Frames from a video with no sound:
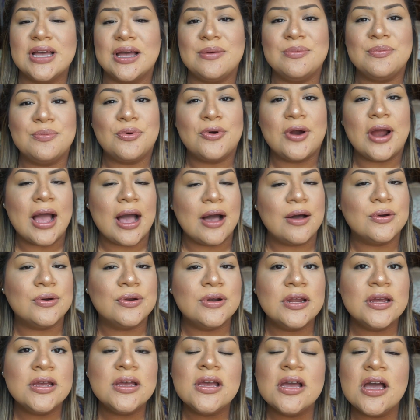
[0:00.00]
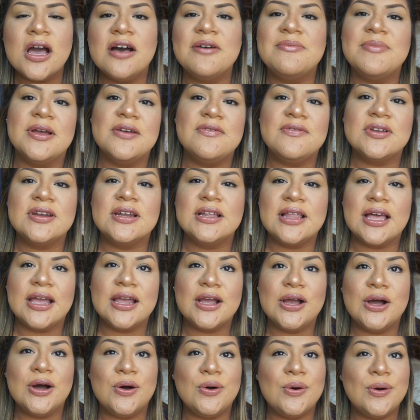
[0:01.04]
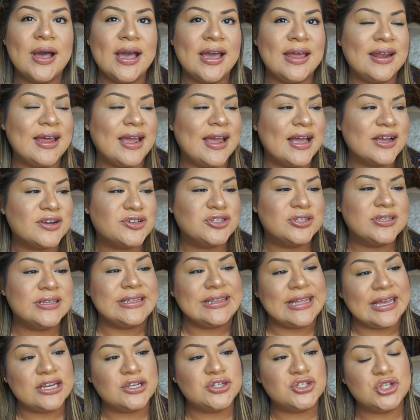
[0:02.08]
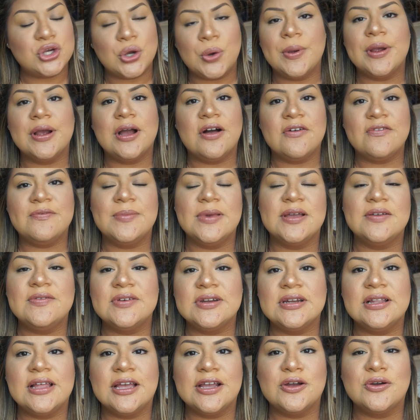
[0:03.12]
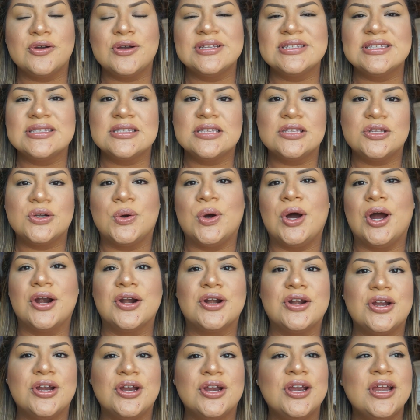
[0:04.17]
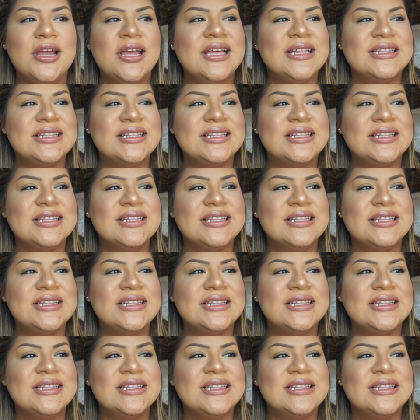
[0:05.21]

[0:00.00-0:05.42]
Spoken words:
I'm proud of my vitiligo, and I actually like showing off my vitiligo because it's a little harder